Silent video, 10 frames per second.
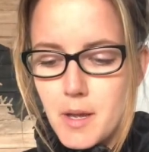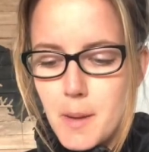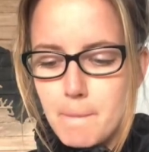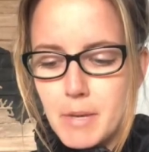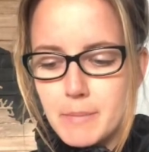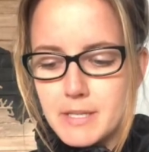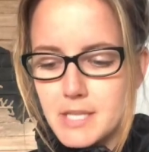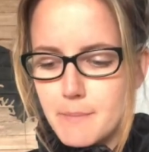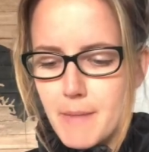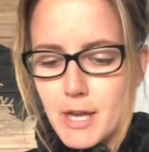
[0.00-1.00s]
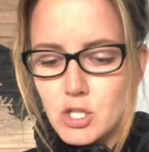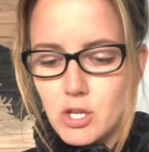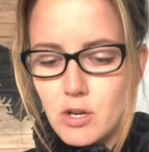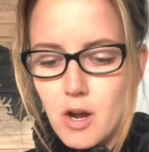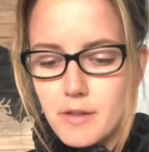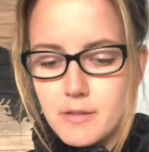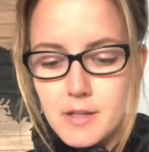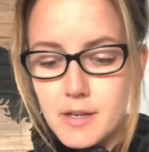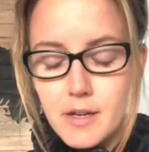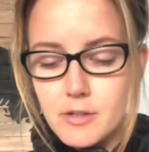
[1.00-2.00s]
but by some magic Goth
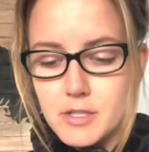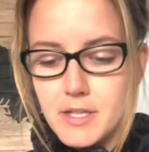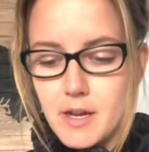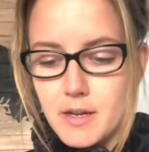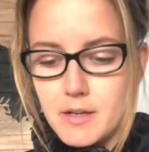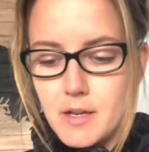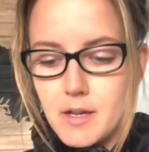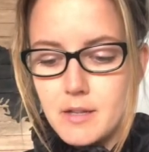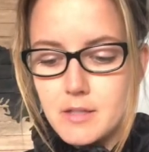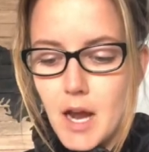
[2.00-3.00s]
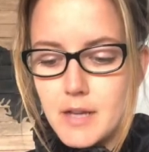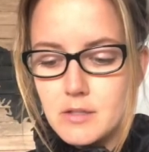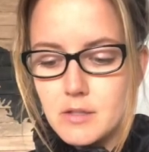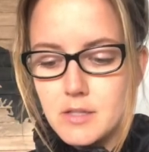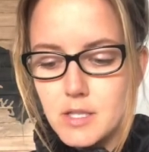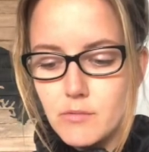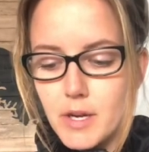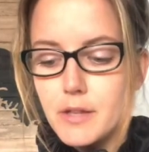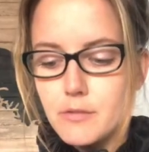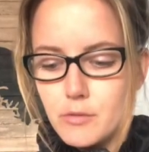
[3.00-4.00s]
didn't understand, his eyes could see
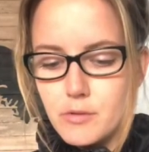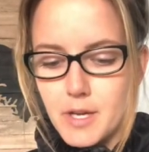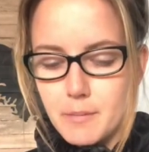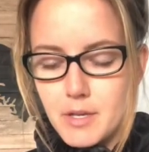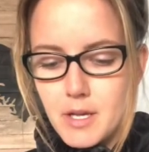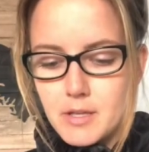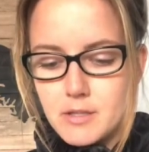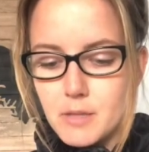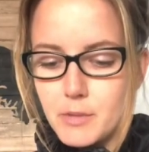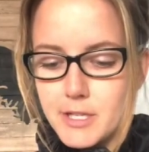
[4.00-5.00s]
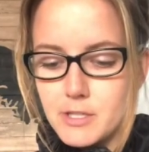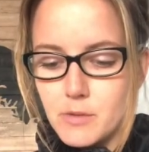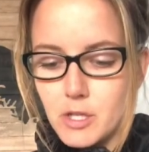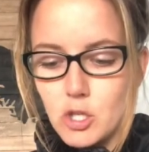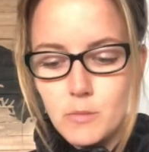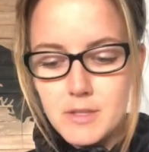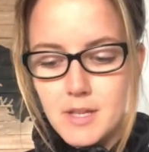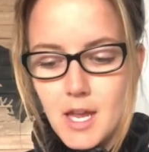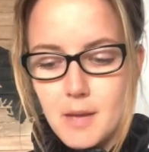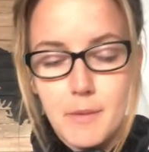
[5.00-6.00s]
right through them to the place where the humans
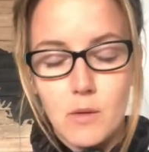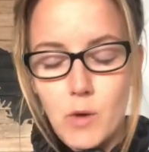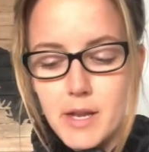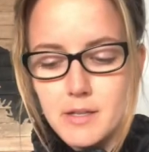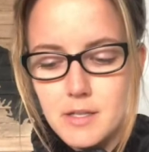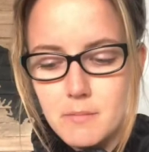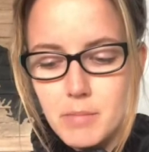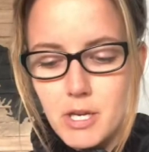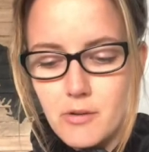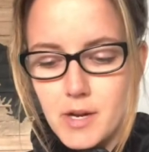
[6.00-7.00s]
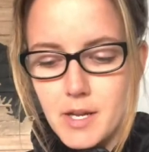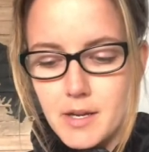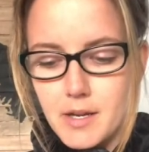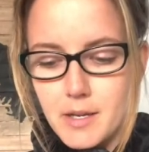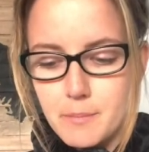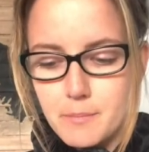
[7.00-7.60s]
came and went, peering in at him.